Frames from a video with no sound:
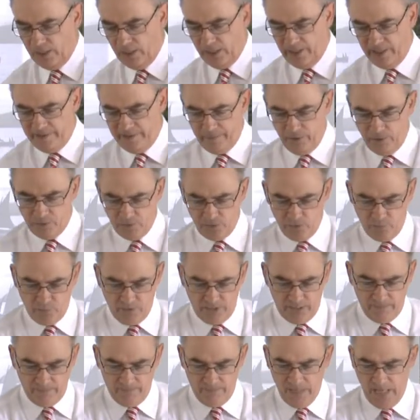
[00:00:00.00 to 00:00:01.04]
and other boats were with
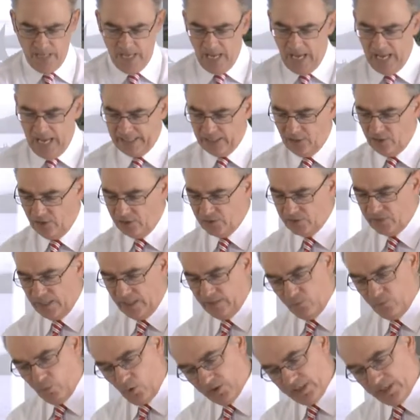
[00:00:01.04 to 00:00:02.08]
him. And it looks
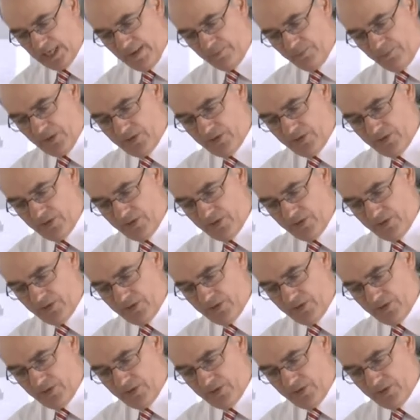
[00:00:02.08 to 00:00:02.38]
then what's happened